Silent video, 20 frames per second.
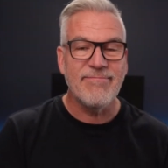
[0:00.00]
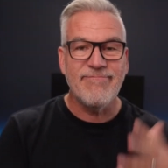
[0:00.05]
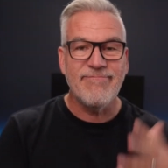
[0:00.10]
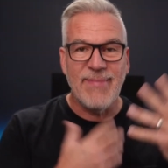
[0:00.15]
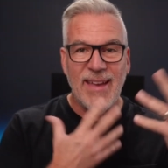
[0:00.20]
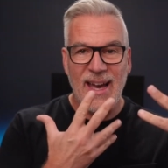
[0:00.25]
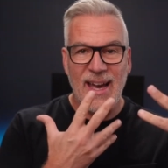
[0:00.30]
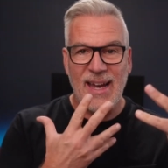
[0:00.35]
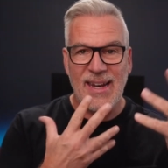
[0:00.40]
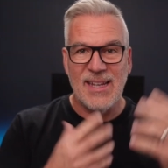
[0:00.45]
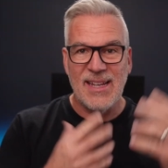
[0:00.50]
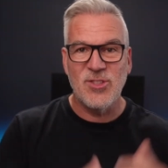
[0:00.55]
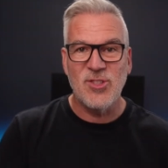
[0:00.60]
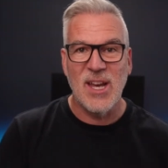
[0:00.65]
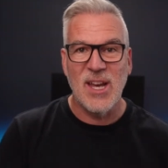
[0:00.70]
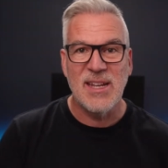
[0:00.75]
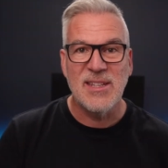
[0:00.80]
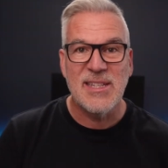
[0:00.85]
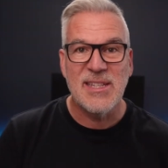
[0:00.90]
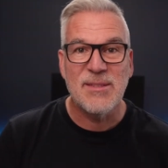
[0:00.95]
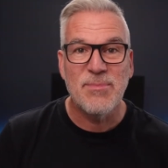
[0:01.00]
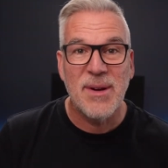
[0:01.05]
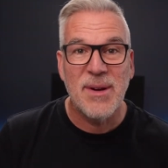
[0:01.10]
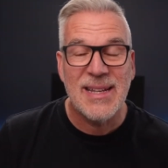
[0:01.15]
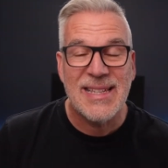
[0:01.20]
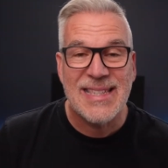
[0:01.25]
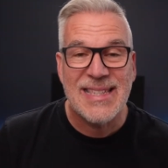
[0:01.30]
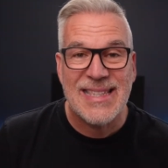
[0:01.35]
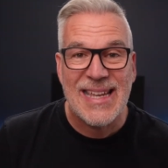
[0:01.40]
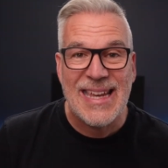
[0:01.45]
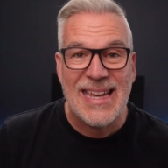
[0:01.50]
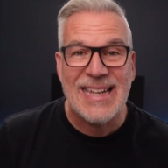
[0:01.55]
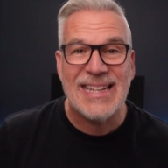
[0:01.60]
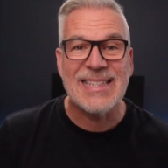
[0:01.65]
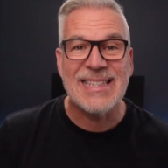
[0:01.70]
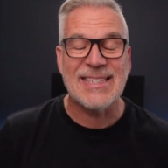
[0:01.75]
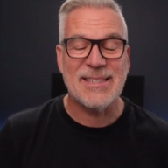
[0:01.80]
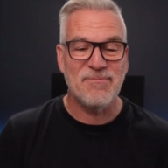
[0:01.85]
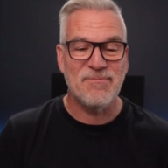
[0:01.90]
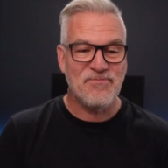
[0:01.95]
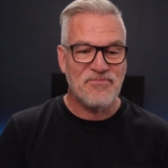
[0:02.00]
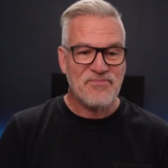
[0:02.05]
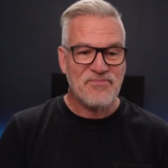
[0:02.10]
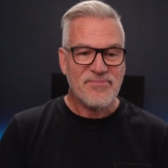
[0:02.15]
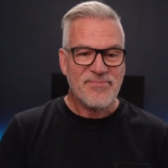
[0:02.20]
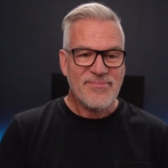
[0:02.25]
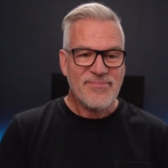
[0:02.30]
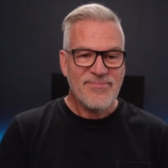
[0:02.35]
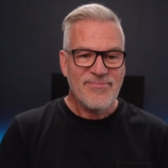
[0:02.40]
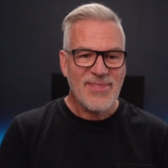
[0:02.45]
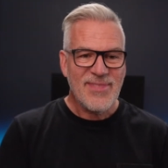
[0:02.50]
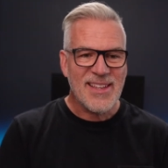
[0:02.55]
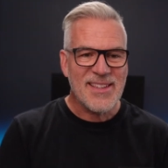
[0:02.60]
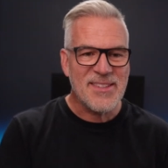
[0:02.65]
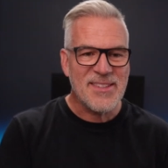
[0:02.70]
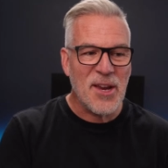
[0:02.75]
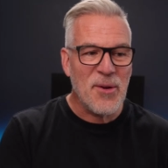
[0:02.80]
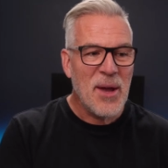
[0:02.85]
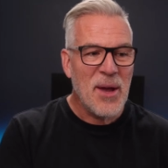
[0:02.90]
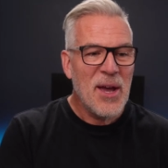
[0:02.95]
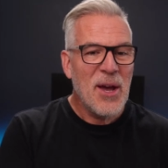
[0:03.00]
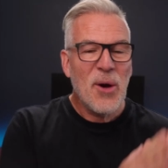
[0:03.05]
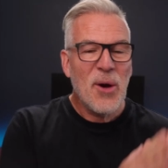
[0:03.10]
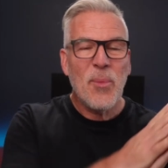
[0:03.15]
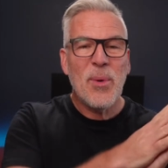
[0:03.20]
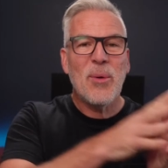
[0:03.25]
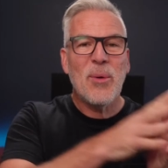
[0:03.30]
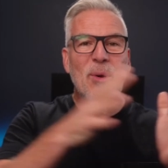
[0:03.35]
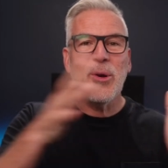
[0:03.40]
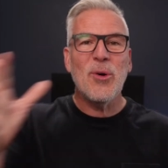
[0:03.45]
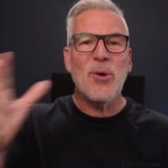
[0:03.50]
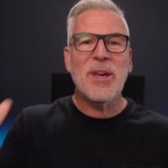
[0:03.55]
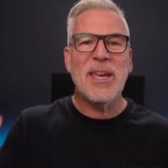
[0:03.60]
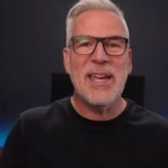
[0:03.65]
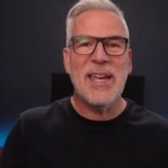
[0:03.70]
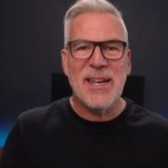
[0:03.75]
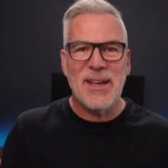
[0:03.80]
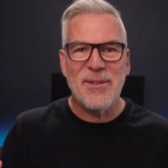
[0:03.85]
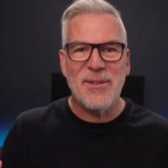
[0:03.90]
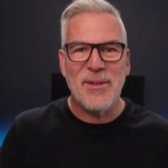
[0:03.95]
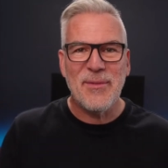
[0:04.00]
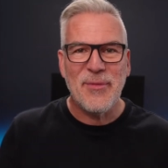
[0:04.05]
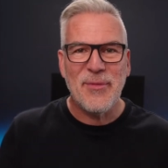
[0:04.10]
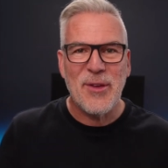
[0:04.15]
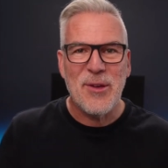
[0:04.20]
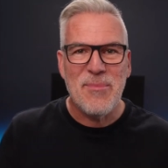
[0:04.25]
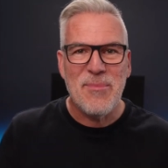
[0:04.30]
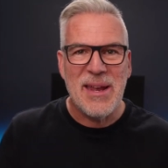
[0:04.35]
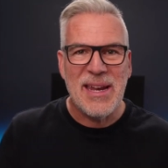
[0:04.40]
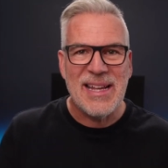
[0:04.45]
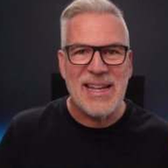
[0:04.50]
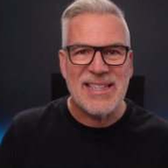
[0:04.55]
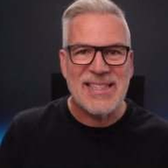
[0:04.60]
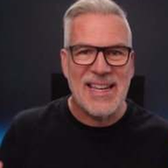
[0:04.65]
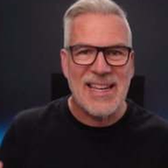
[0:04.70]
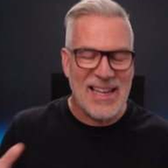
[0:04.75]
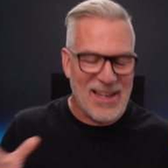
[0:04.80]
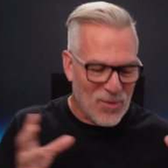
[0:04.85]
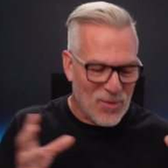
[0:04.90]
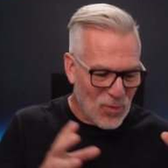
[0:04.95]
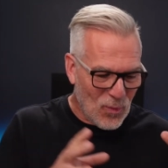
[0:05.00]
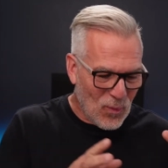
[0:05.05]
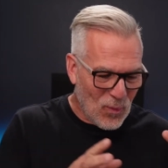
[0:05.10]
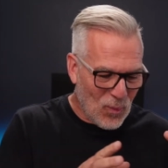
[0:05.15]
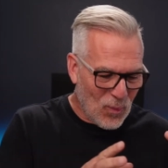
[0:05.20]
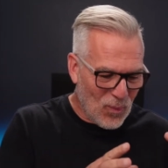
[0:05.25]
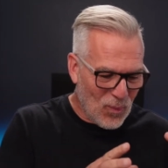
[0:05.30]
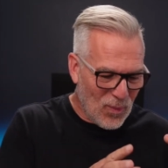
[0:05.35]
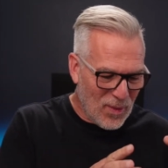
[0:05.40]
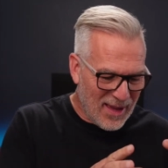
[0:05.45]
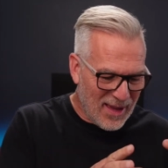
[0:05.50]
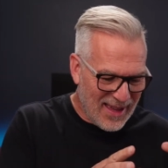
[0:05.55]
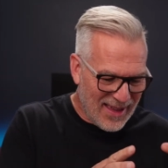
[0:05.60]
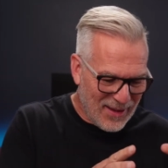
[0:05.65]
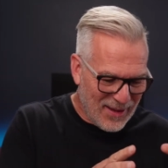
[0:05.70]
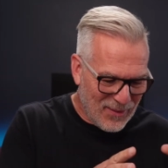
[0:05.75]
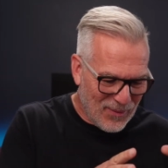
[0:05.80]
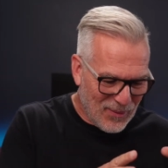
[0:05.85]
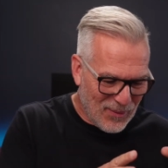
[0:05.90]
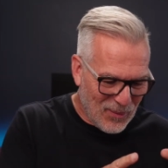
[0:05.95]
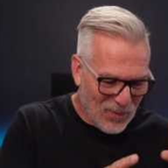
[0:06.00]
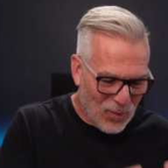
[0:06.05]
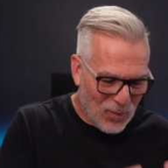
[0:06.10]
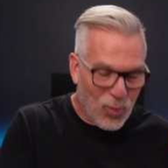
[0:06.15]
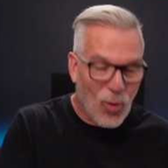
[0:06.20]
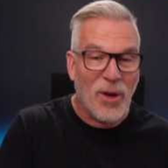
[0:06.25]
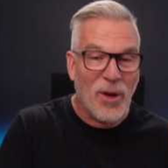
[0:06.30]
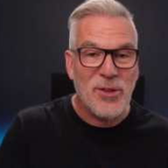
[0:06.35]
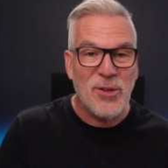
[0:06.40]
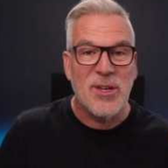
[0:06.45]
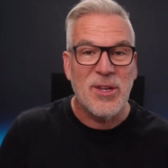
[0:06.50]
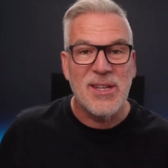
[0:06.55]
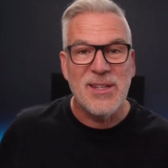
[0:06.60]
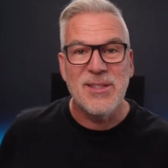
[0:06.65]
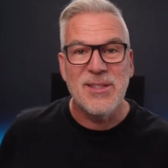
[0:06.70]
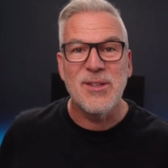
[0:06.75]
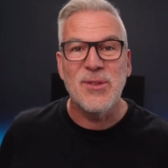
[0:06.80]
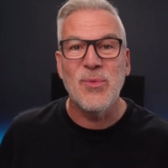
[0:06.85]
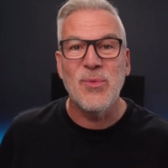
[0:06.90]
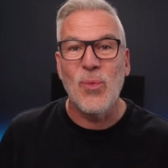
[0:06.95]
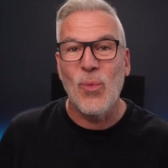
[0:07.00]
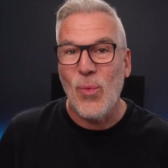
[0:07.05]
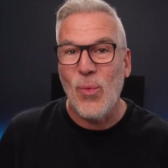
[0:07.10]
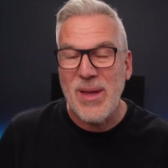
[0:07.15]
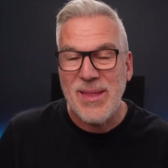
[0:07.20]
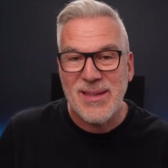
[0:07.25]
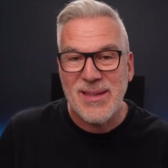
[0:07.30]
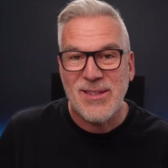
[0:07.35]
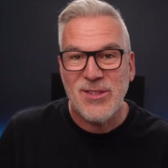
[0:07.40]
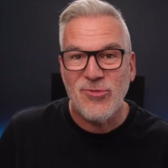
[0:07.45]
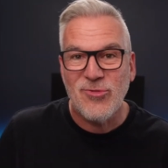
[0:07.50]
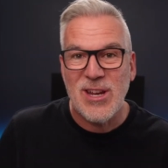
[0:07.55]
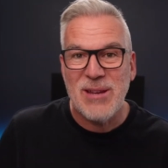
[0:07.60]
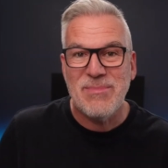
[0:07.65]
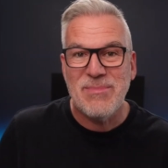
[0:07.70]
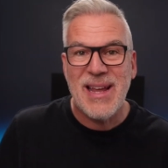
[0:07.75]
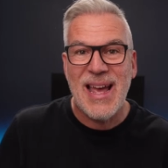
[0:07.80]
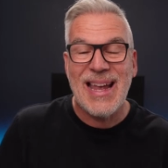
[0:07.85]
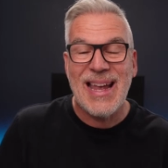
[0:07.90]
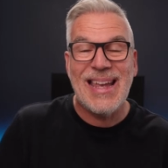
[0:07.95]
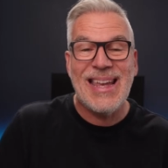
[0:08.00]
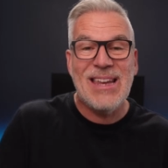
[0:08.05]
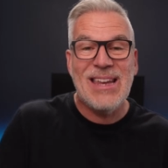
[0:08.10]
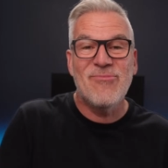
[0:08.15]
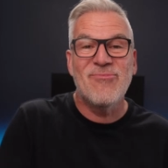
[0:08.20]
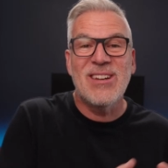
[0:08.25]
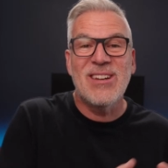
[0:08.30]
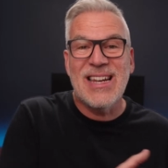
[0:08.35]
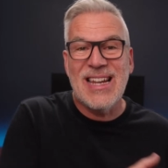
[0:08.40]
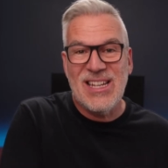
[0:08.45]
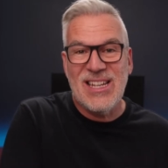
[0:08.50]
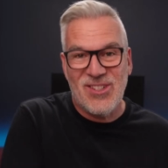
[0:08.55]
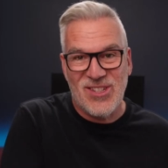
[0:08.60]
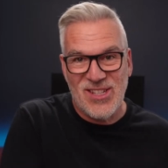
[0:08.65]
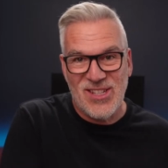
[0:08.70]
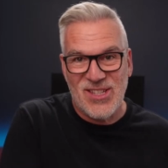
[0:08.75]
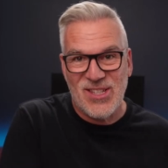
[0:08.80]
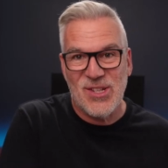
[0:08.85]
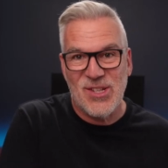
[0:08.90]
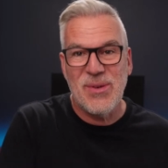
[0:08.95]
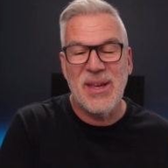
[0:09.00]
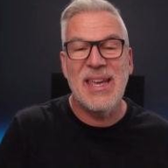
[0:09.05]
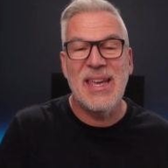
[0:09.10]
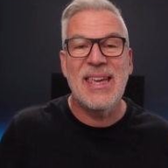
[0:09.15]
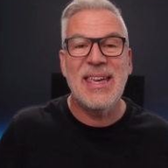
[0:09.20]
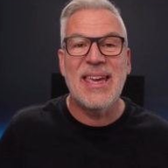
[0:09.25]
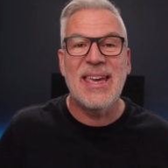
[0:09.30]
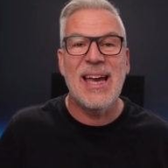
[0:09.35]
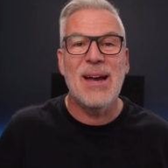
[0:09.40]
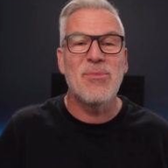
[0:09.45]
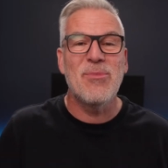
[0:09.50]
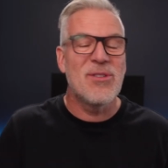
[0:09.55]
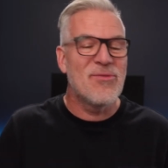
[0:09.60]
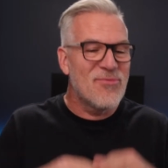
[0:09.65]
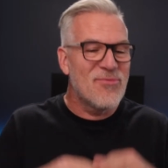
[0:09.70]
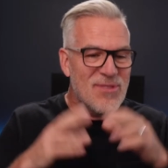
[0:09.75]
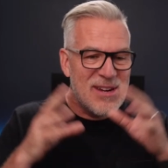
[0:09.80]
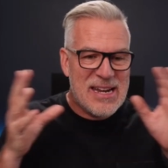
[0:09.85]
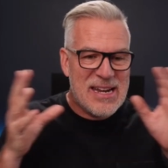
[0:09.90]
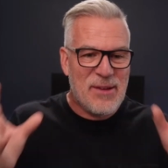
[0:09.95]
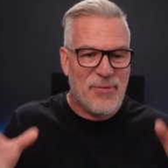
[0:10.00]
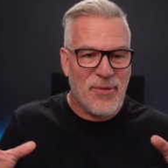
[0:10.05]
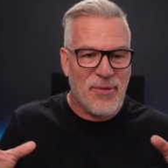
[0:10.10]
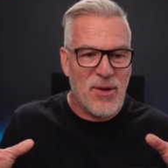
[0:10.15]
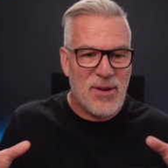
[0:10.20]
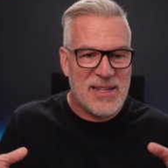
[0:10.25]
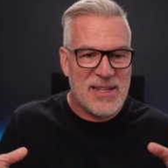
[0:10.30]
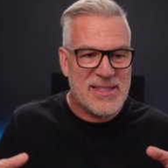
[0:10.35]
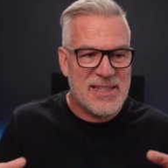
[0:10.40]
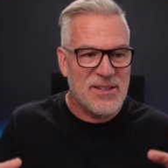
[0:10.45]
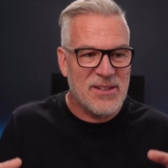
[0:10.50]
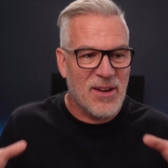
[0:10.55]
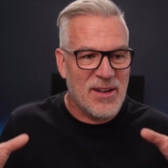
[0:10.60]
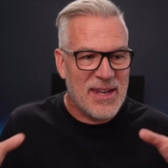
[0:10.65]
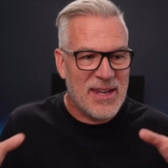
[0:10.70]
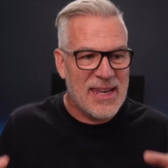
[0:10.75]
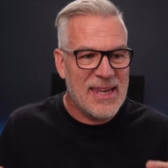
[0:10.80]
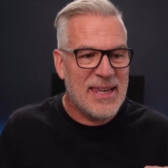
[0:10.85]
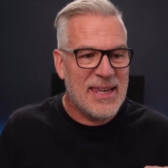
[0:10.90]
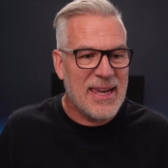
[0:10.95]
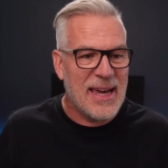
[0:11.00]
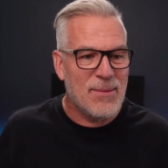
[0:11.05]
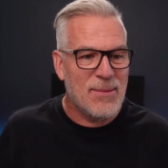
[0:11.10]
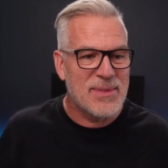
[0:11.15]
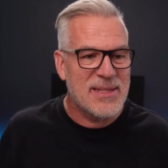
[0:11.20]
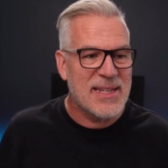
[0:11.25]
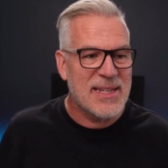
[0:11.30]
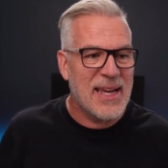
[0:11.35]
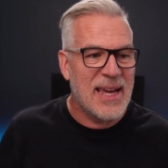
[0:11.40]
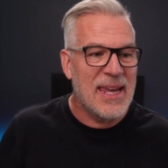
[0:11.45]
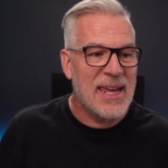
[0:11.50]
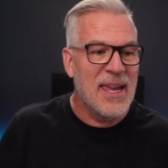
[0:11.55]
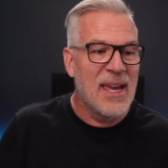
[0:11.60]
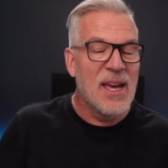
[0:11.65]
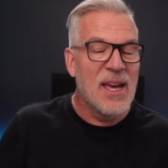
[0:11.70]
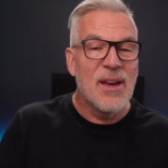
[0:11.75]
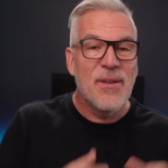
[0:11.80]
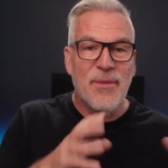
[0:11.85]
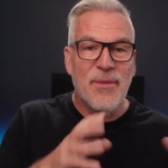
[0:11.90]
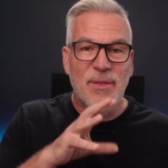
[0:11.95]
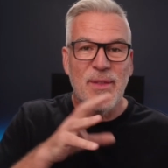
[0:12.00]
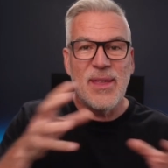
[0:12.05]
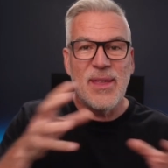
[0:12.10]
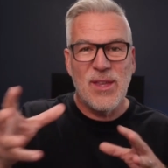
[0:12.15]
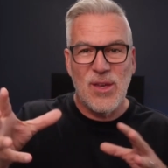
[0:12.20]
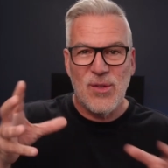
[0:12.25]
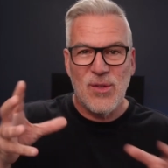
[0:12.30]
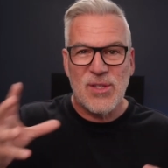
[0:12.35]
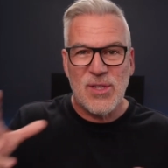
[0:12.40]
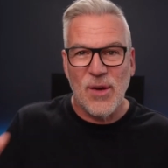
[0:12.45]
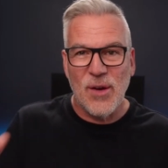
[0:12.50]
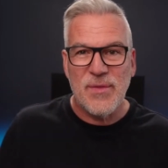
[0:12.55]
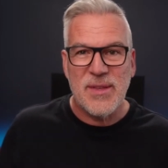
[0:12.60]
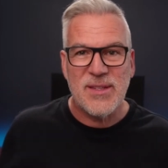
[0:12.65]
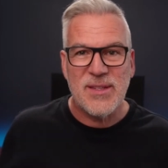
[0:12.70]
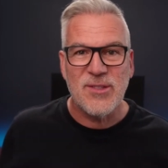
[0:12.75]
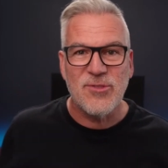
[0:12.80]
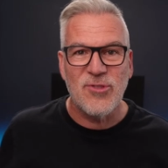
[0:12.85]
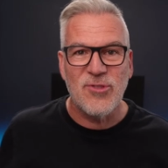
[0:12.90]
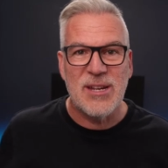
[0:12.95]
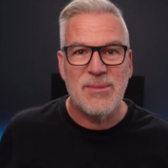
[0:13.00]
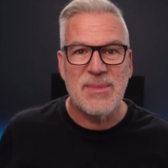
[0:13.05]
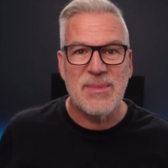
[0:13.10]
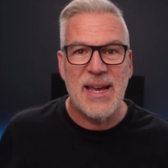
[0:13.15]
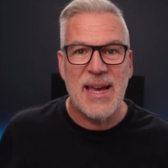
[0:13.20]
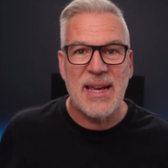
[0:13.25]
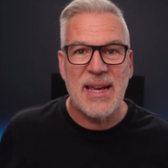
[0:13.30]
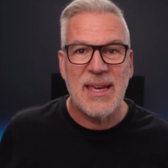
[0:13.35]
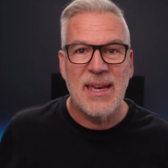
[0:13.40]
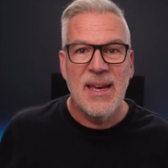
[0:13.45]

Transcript: and it changes my scenes. So we'll look in a few minutes at what you can do with a Stream Deck in relation to Ecamm. We're really focusing on Ecamm today for the use of the Stream Deck.